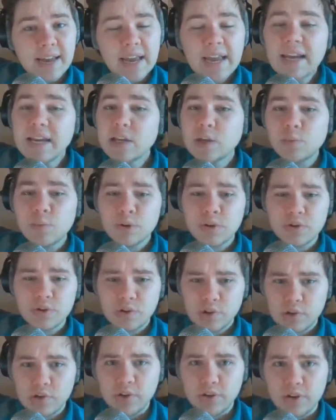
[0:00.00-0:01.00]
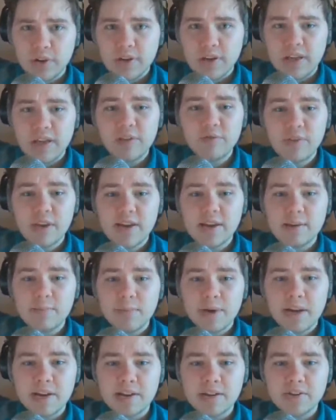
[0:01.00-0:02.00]
8 per turn if they can
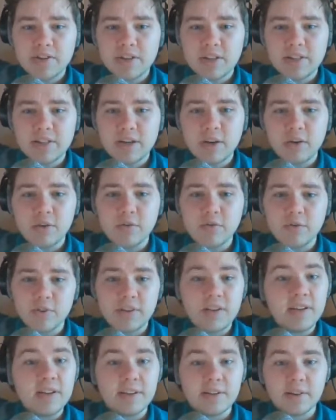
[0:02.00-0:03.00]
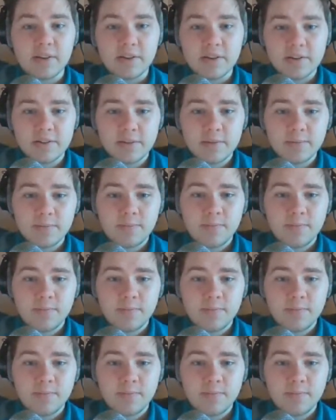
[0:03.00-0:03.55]
manage to take over the ETARs.